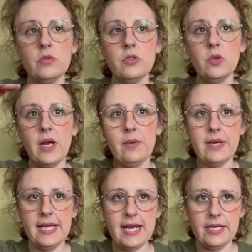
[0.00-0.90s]
So I
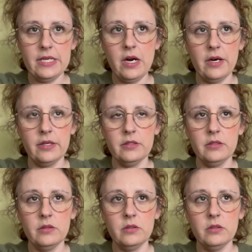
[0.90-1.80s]
ran out of yarn
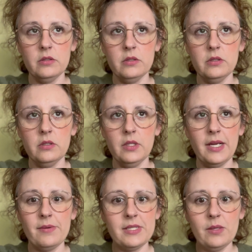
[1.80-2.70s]
and
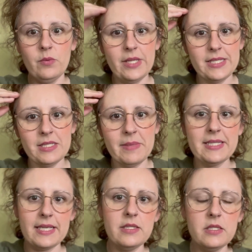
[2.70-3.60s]
I was like, well, that doesn't make
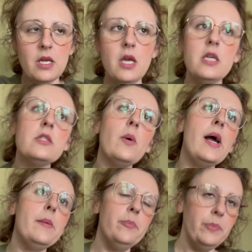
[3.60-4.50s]
sense. So
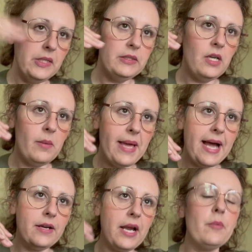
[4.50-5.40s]
I peeled it all
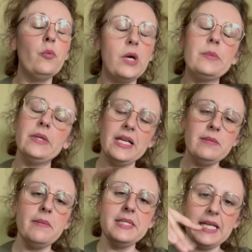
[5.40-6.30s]
back. I realized
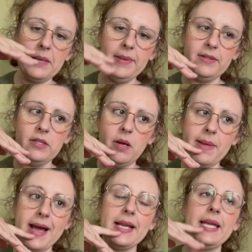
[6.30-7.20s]
my mistake. I peeled it all
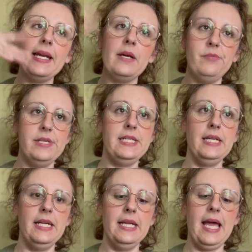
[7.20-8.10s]
back and I redid
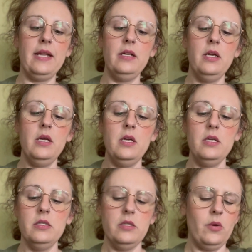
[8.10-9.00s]
it again.
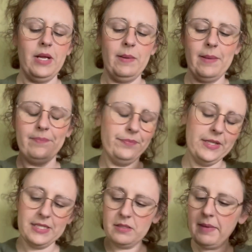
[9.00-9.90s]
So anyway,
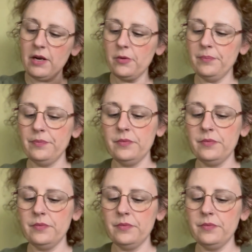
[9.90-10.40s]
it doesn't matter.